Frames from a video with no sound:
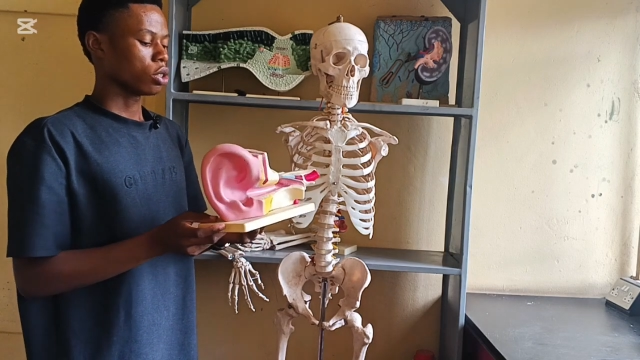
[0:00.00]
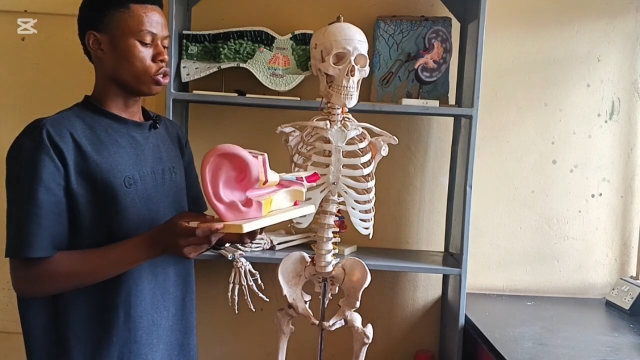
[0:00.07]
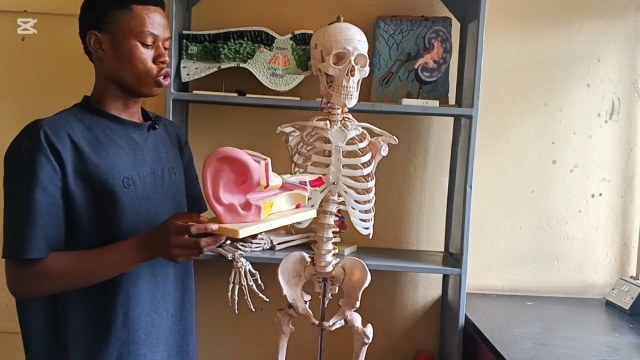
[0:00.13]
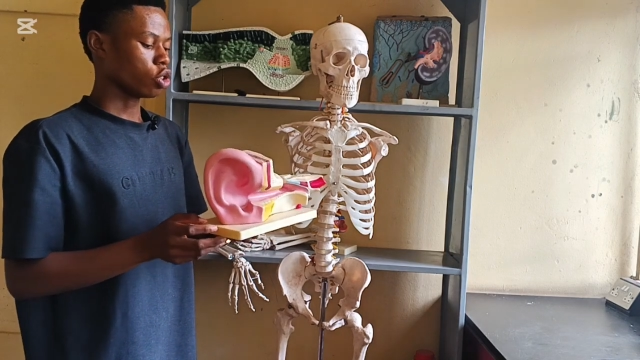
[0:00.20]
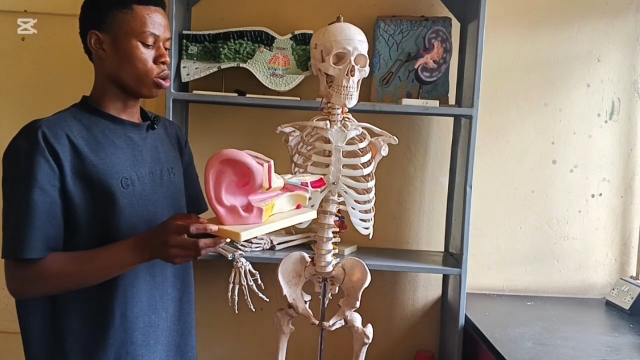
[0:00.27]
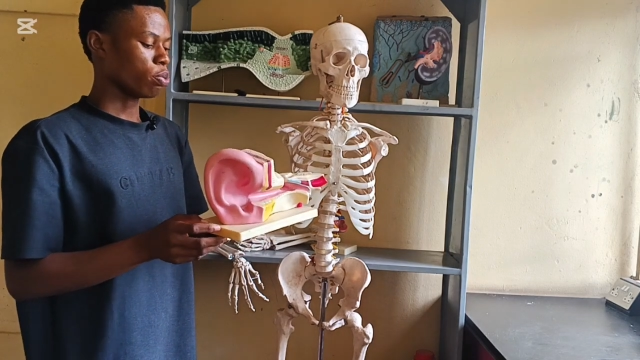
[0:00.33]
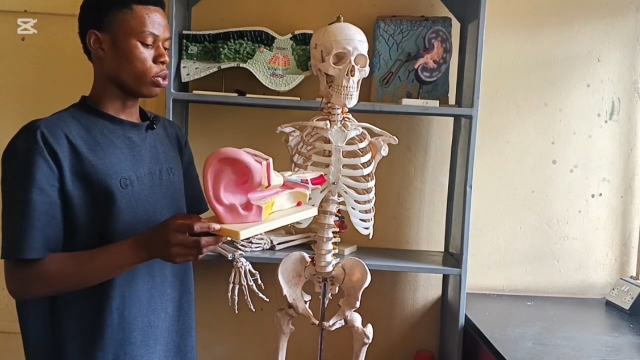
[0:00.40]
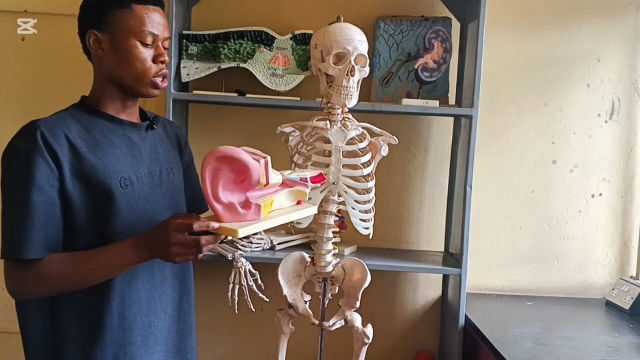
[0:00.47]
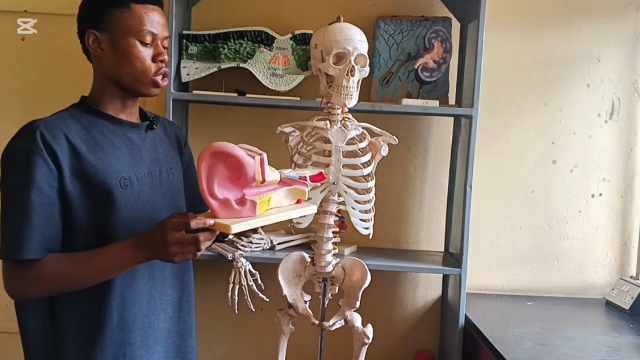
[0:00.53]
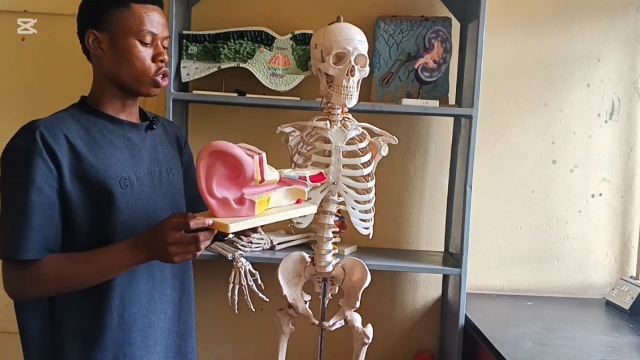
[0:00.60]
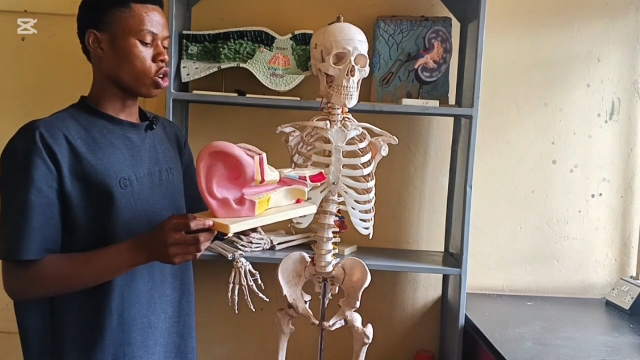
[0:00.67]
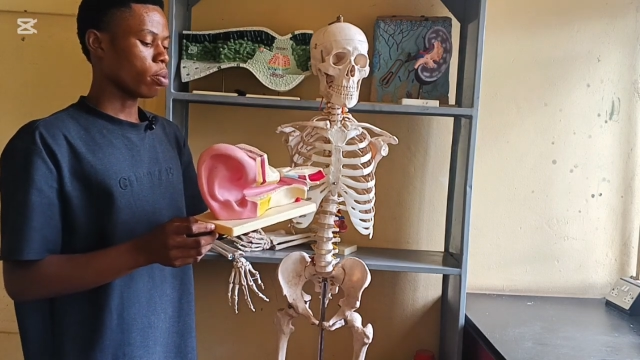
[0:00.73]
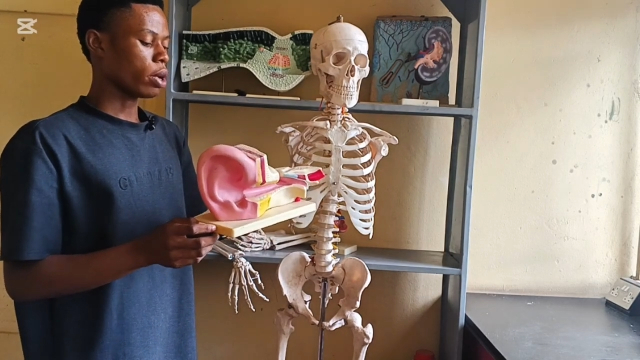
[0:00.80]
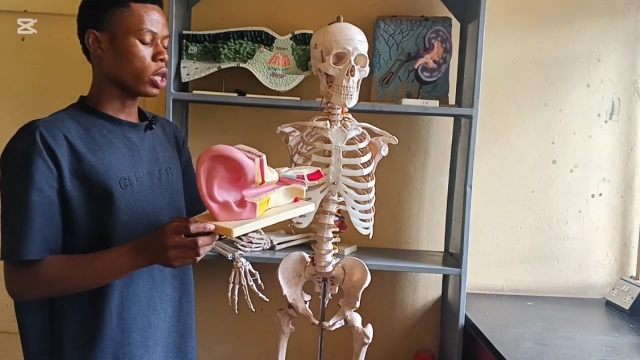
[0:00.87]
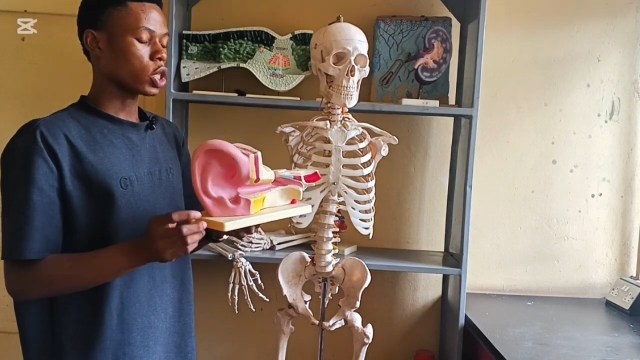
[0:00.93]
drop in the
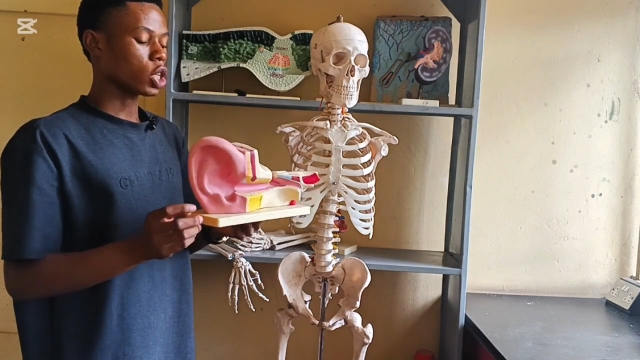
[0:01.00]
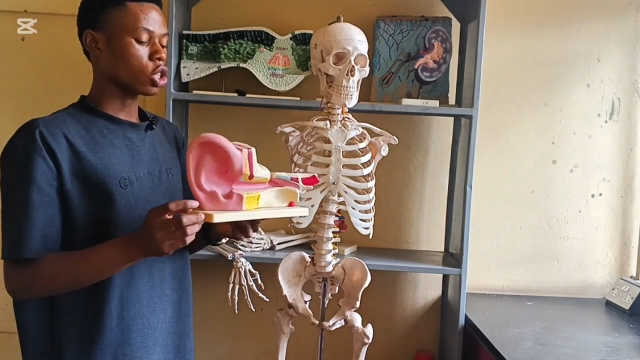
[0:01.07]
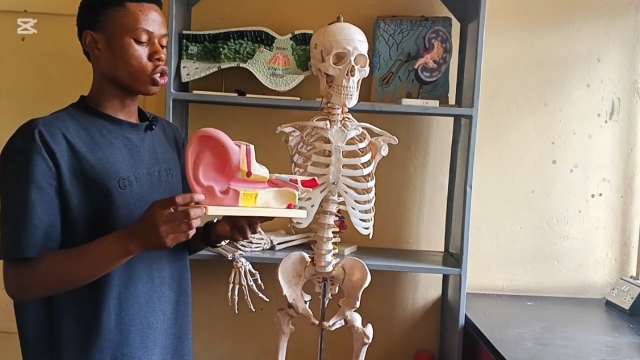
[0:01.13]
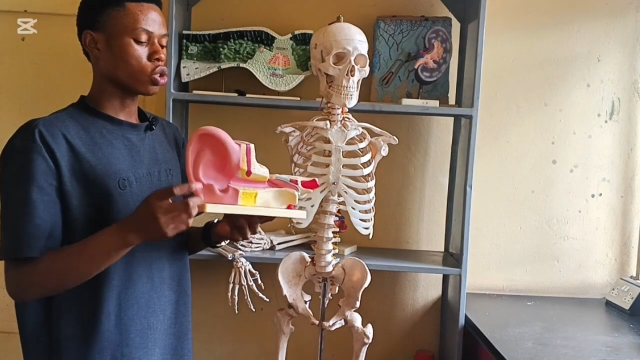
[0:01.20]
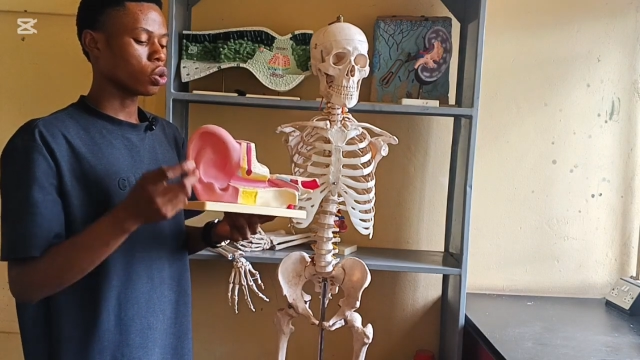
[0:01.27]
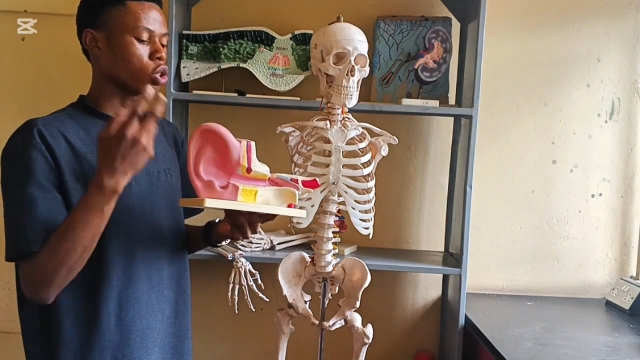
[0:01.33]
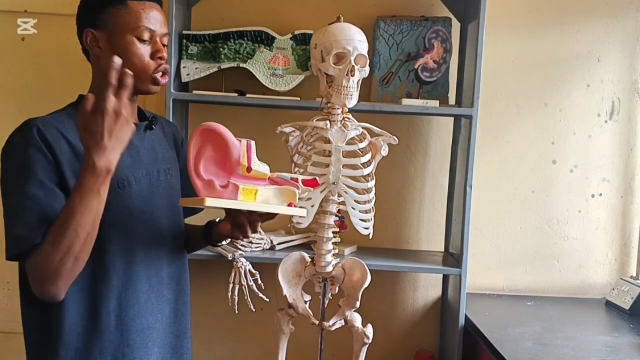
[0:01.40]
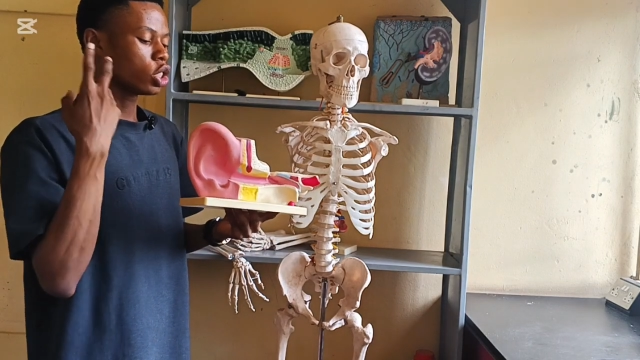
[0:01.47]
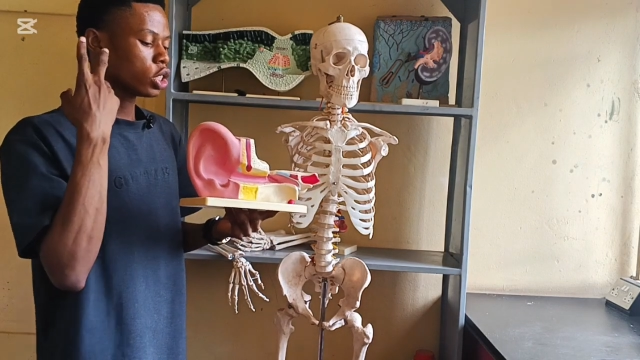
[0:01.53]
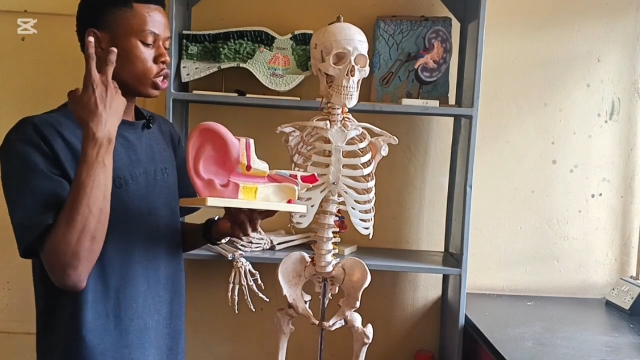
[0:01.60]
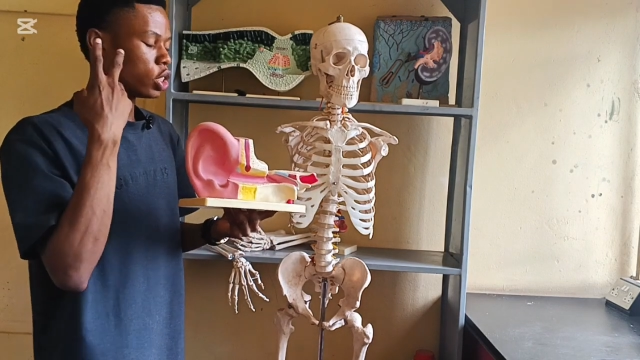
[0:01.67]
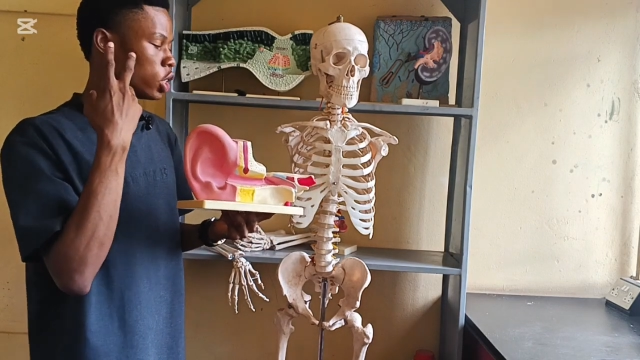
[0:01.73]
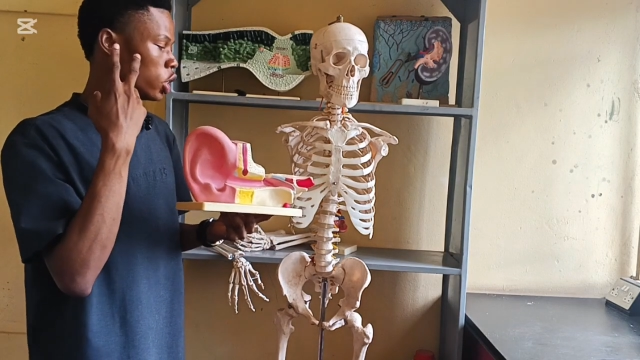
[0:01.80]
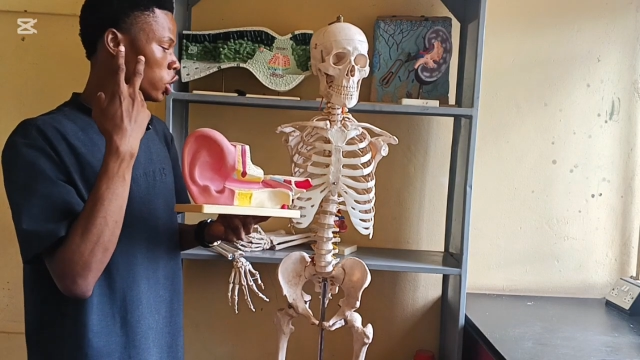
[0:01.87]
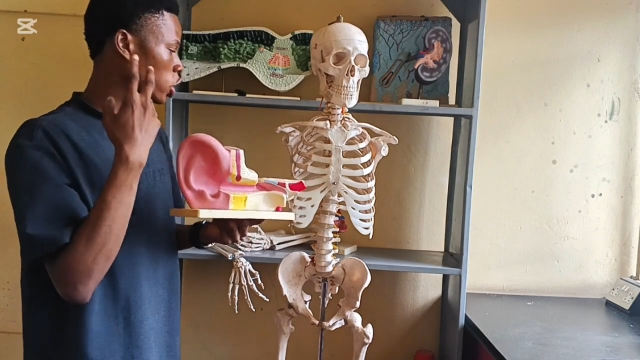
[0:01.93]
comment section,
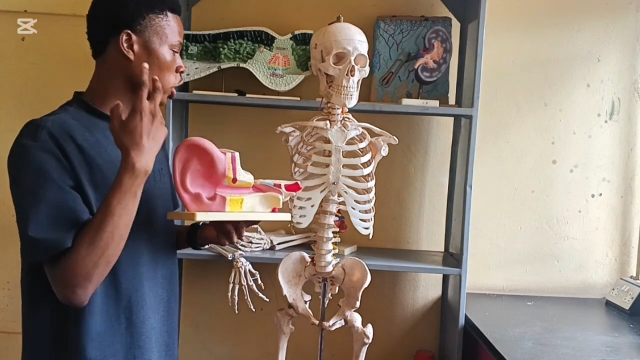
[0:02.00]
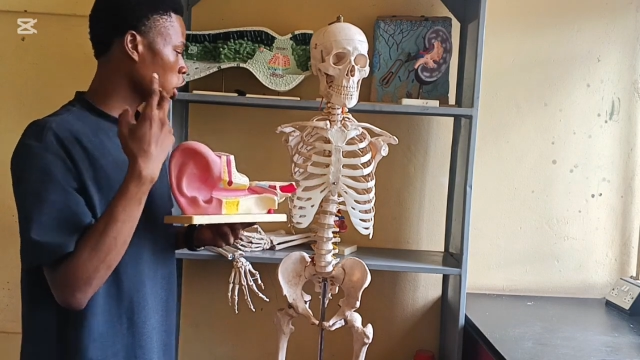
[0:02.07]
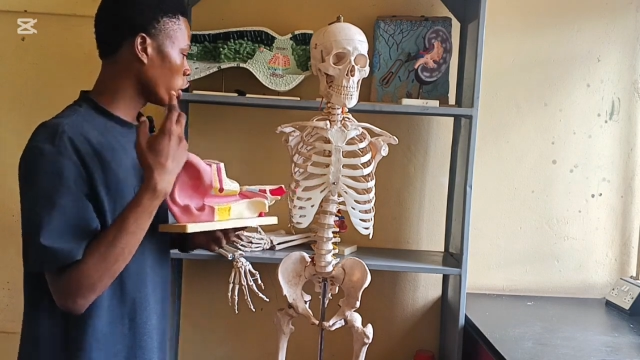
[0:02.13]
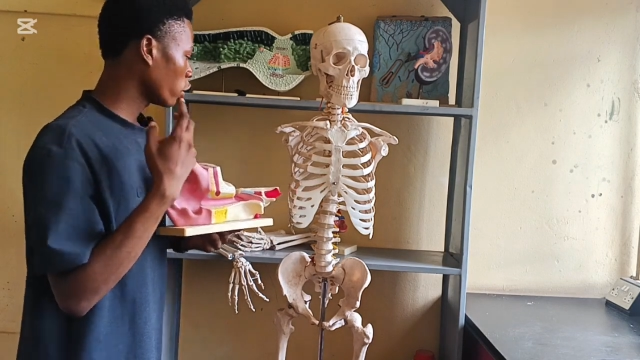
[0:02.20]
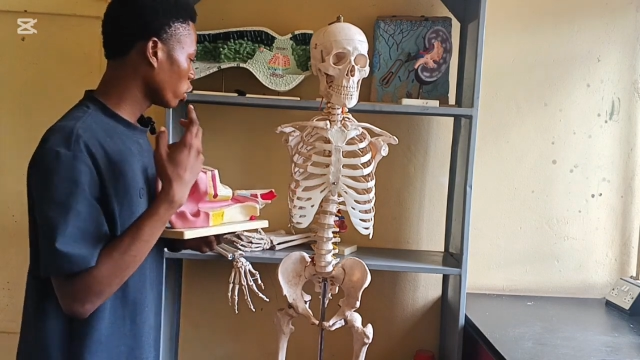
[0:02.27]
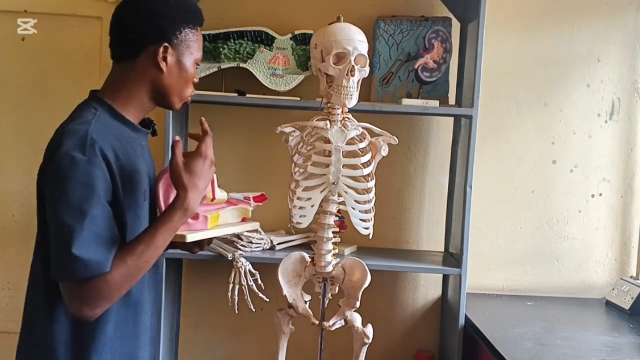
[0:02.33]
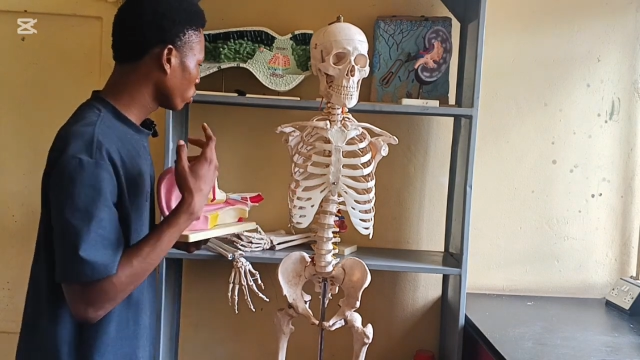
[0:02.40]
the ear.